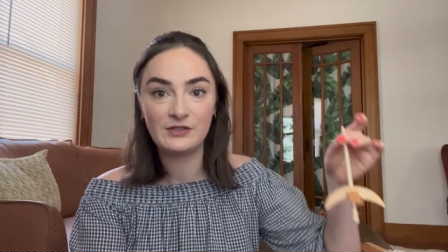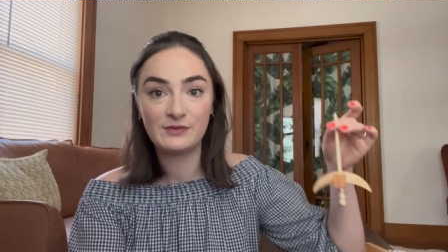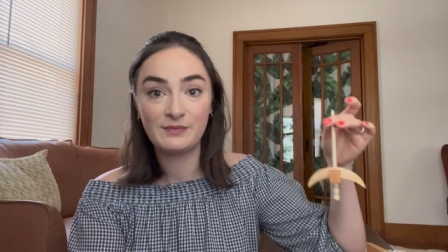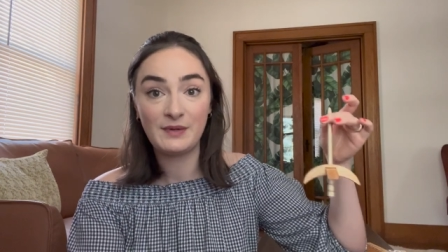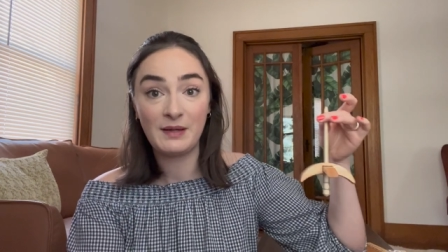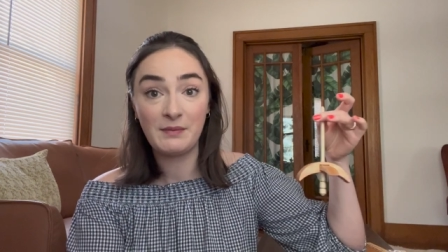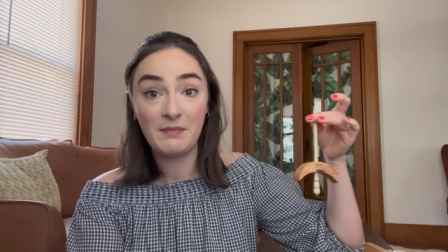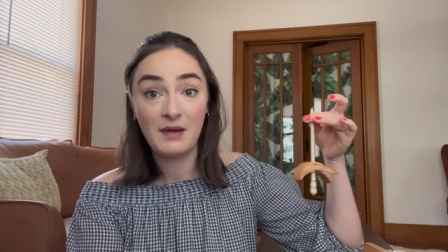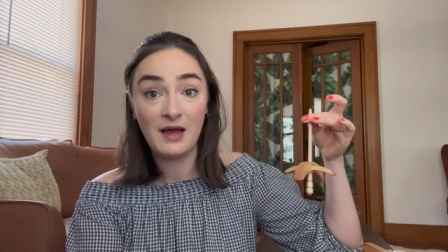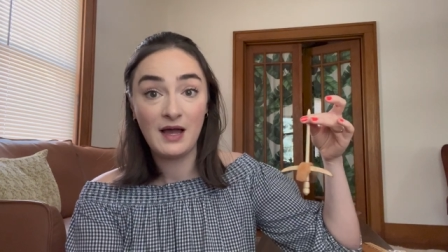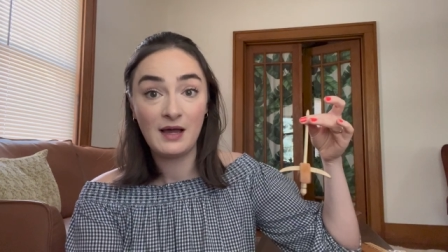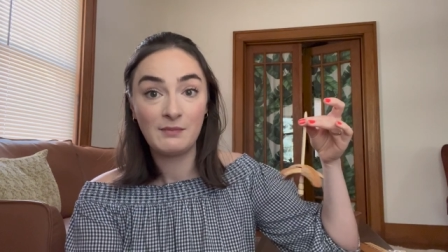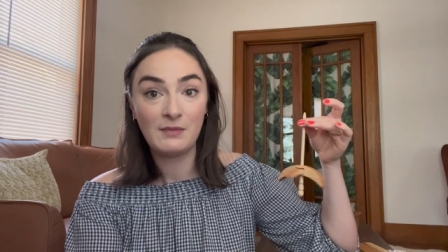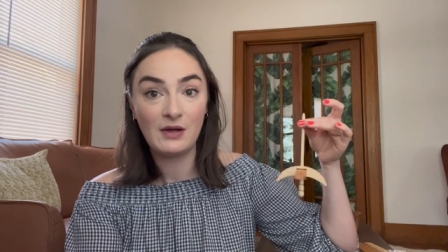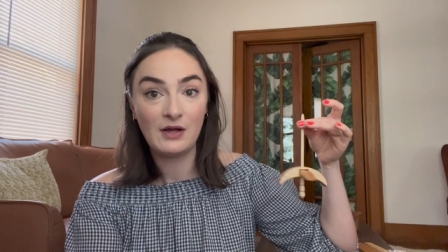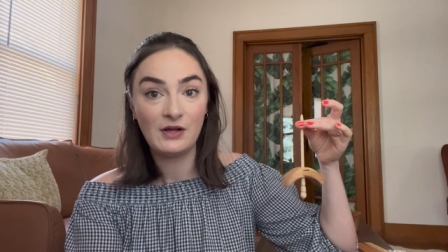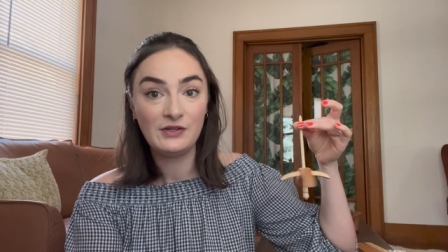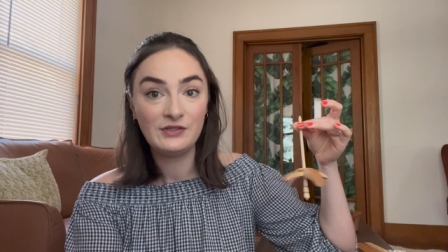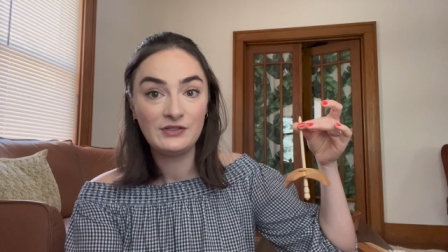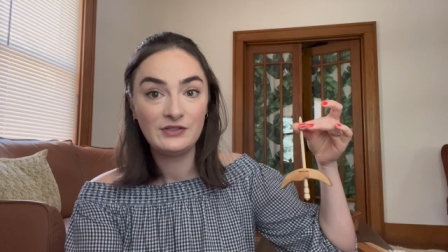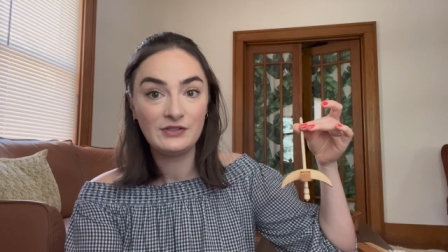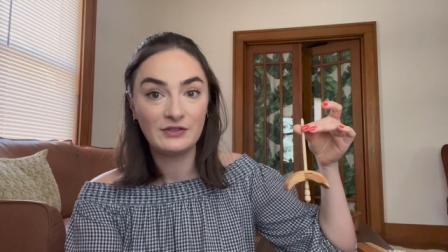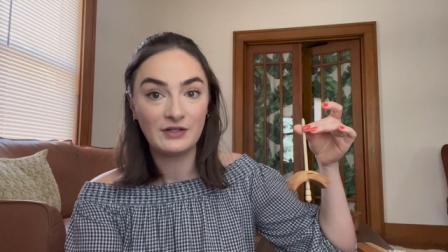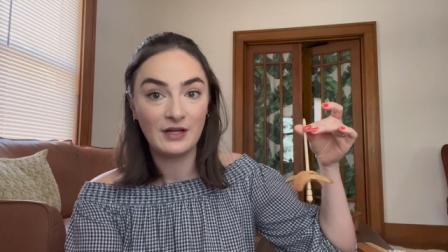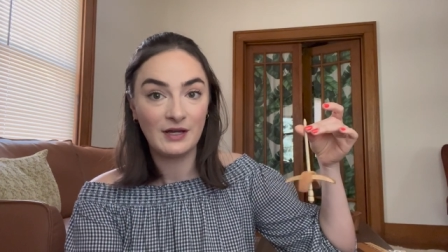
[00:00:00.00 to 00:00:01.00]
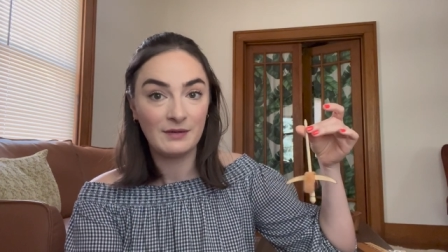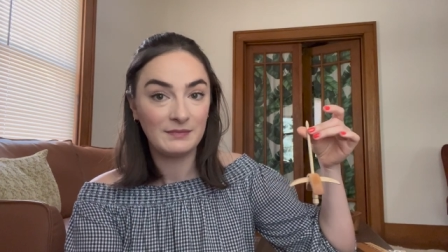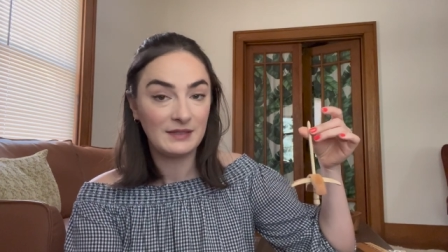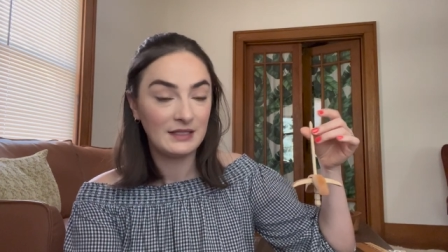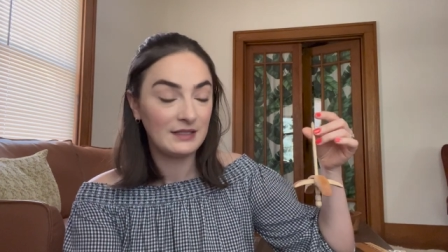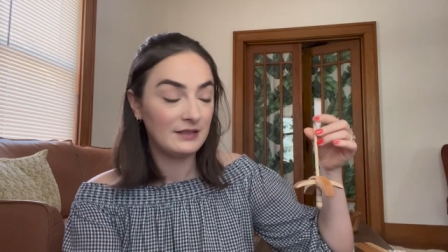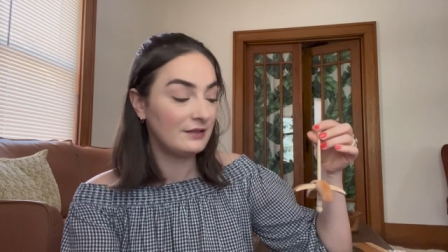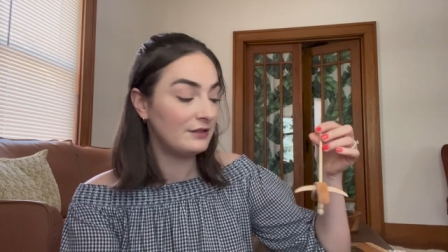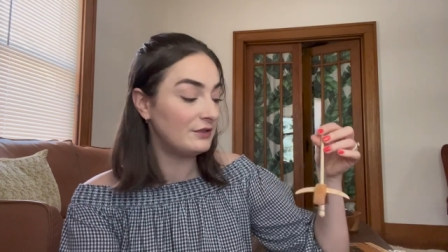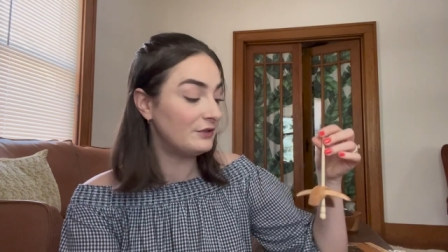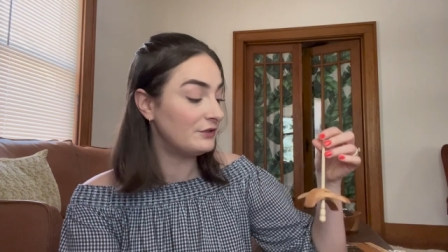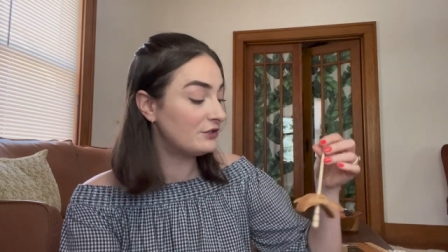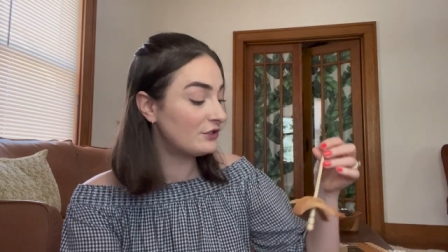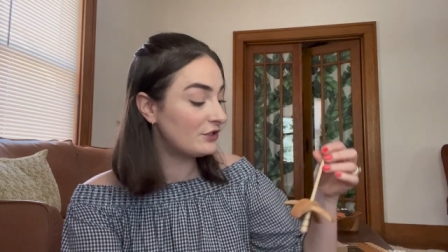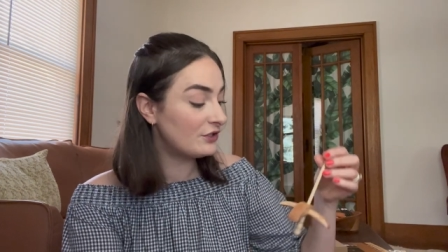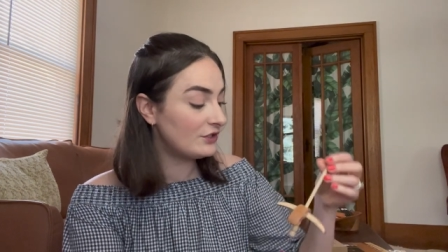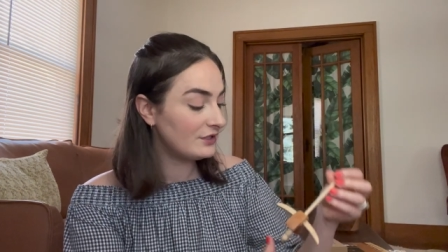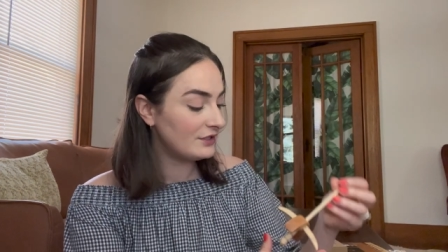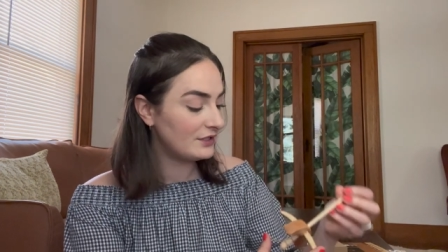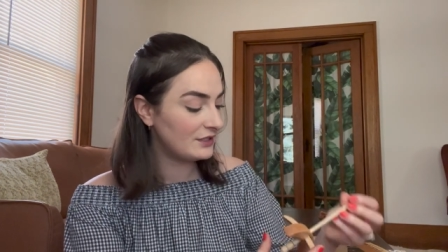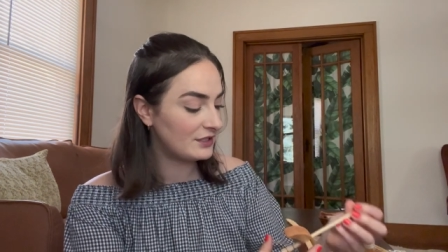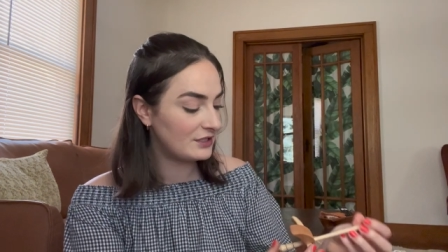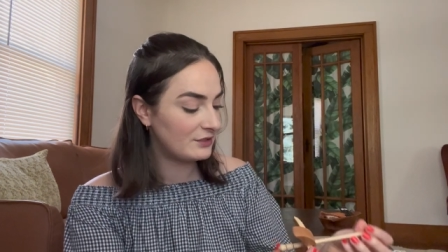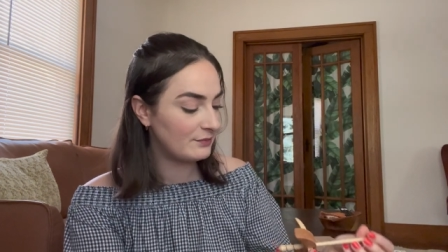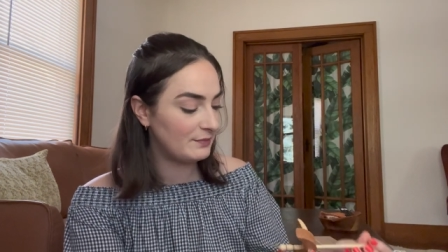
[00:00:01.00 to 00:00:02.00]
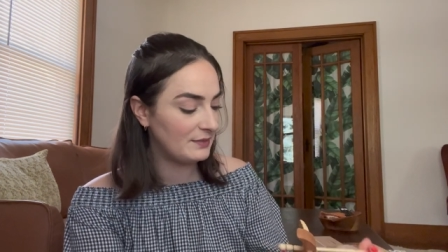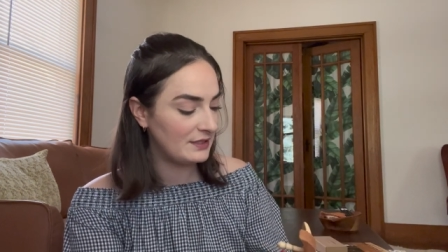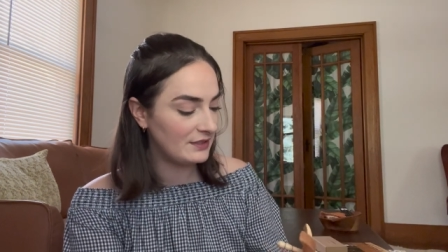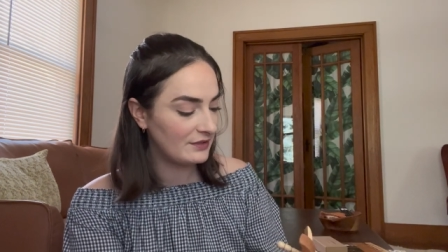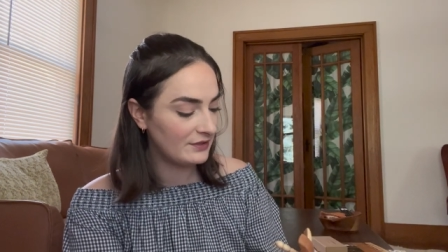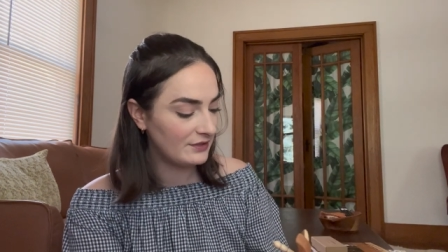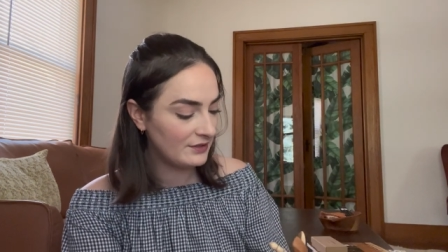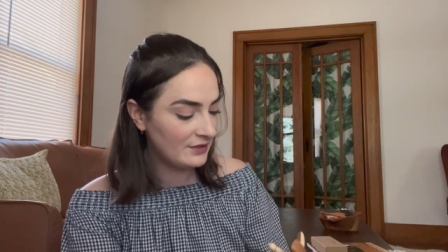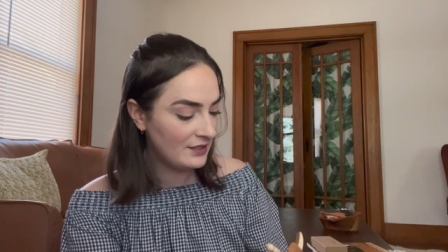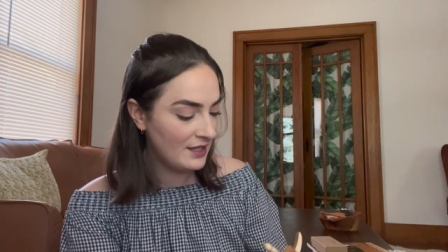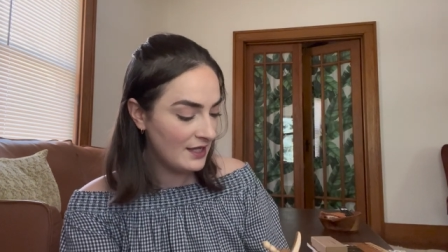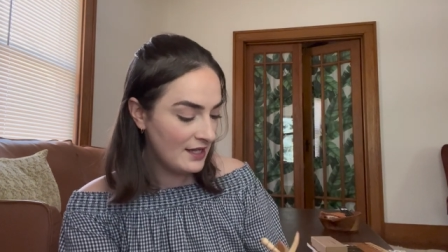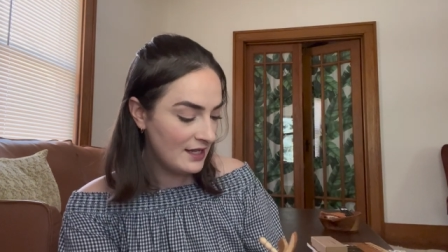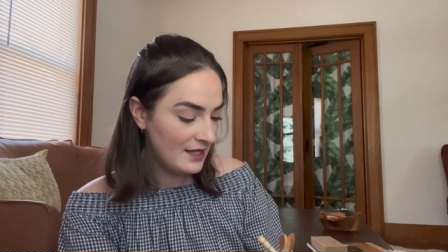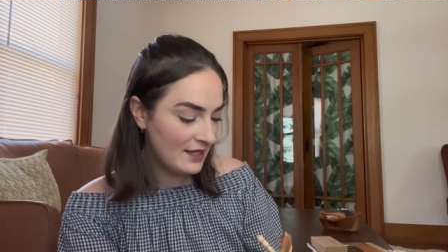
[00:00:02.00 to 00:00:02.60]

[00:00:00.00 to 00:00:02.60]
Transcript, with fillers: my mom also got me a little Turkish spindle.